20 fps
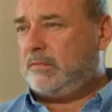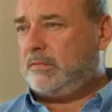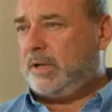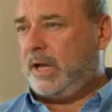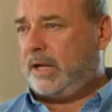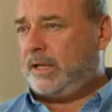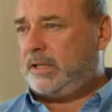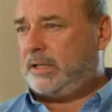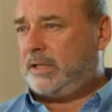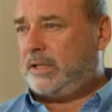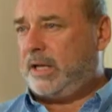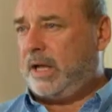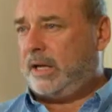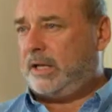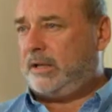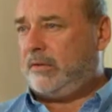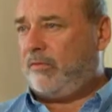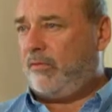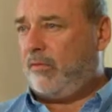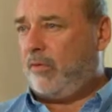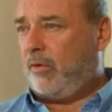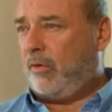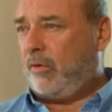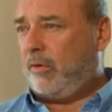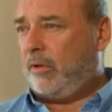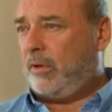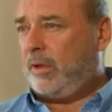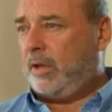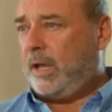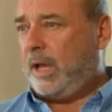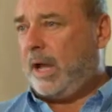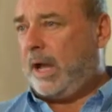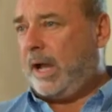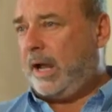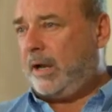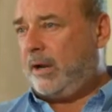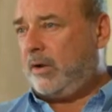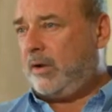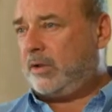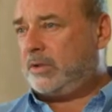1994
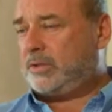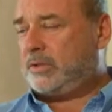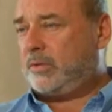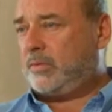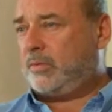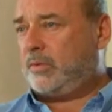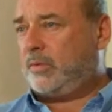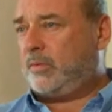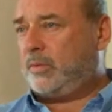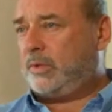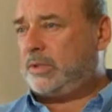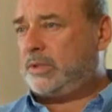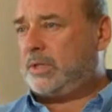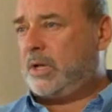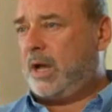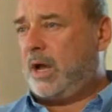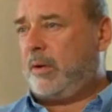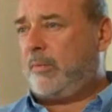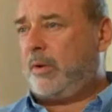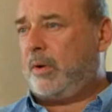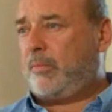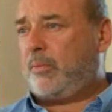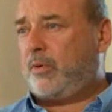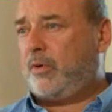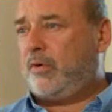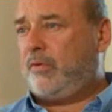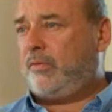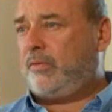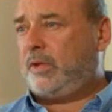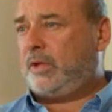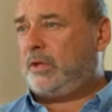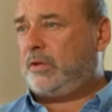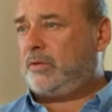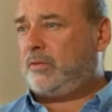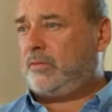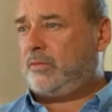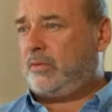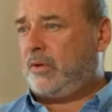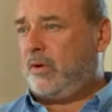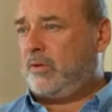and also that was approved in
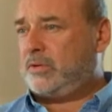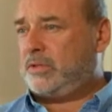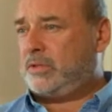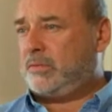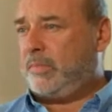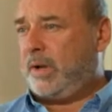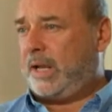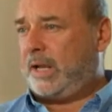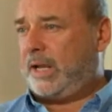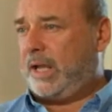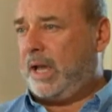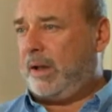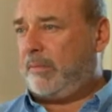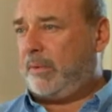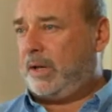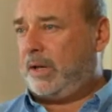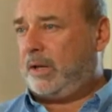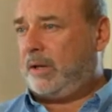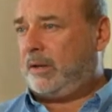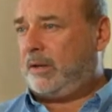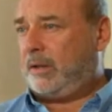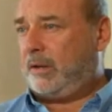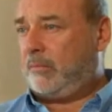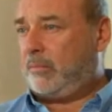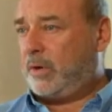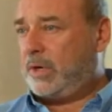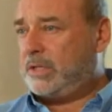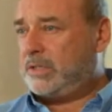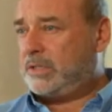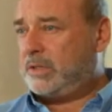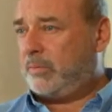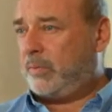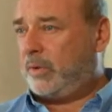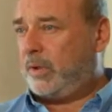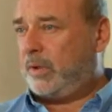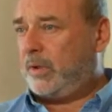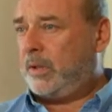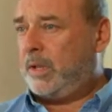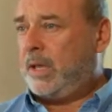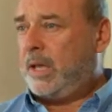2000 by Cabinet in
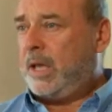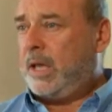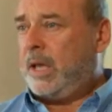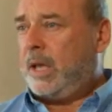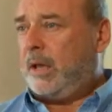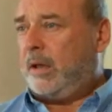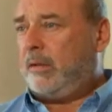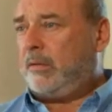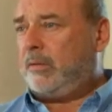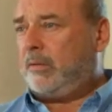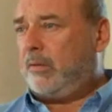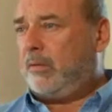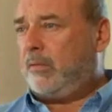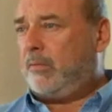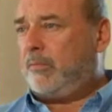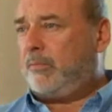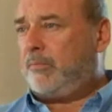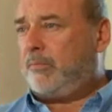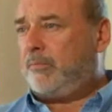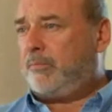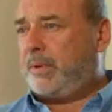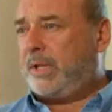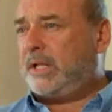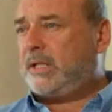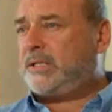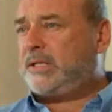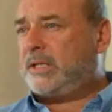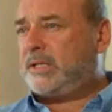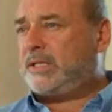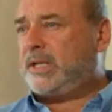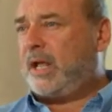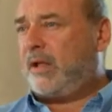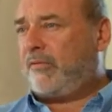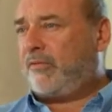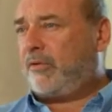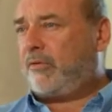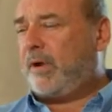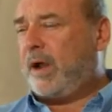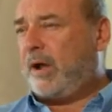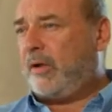principle builds
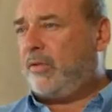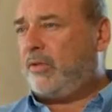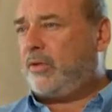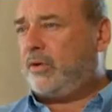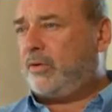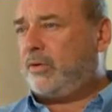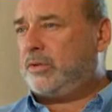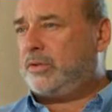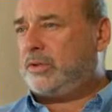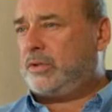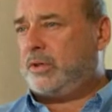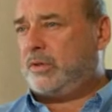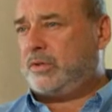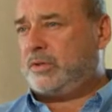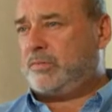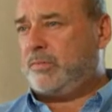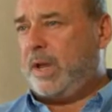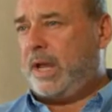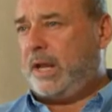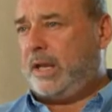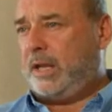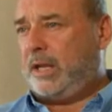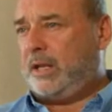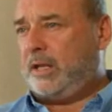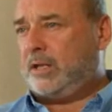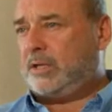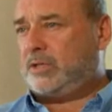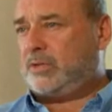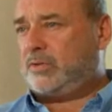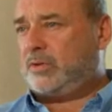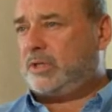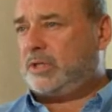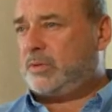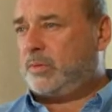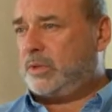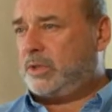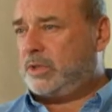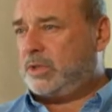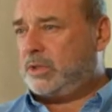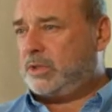itself around those main industries,
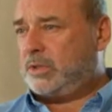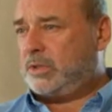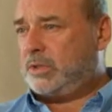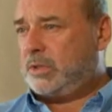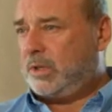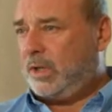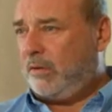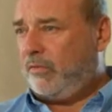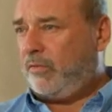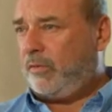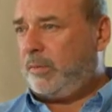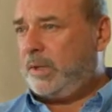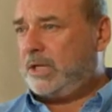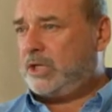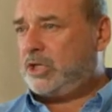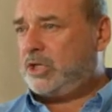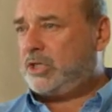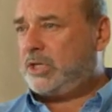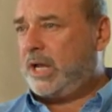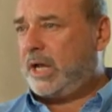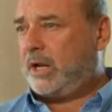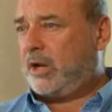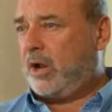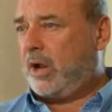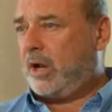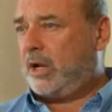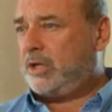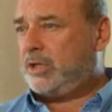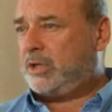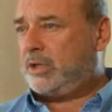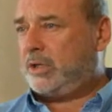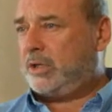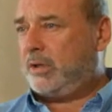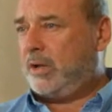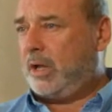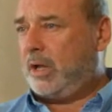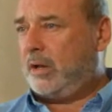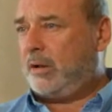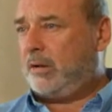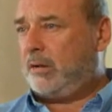which is information technology
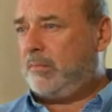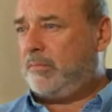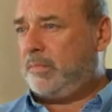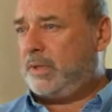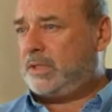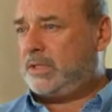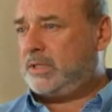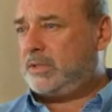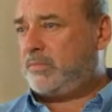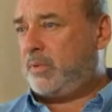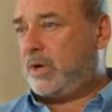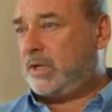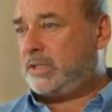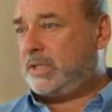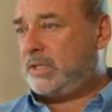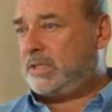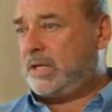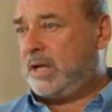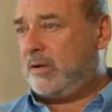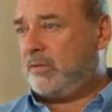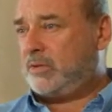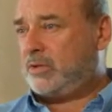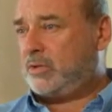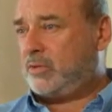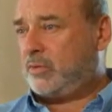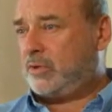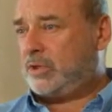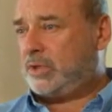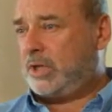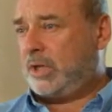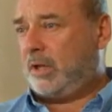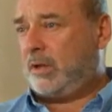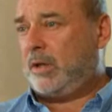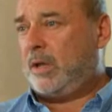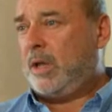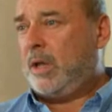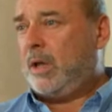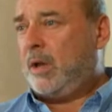and business process outsourcing,